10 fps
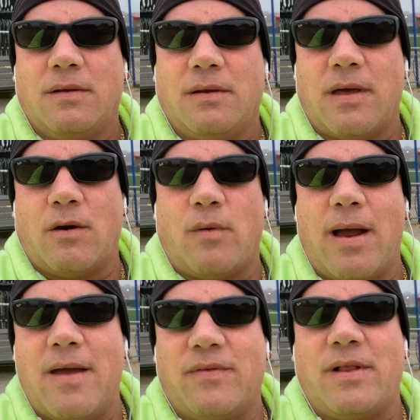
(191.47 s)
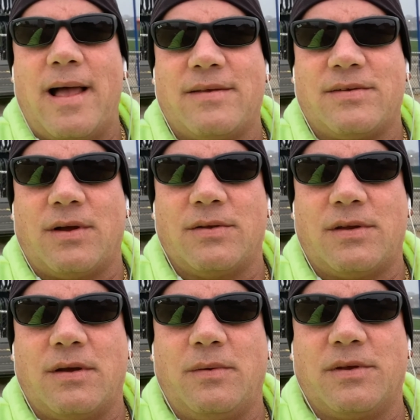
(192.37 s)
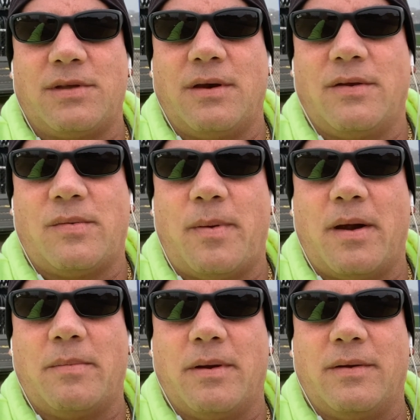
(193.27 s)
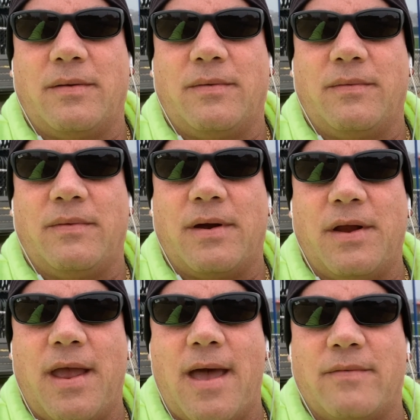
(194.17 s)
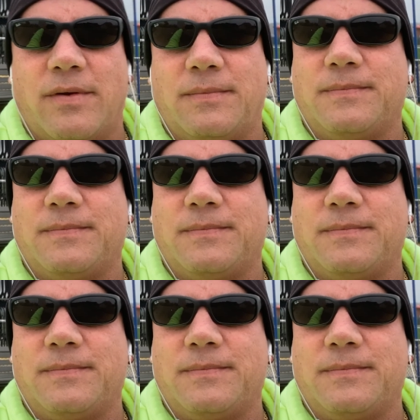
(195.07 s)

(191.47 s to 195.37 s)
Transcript: I don't know why I have the glasses on still when the sun disappeared, but there you have it.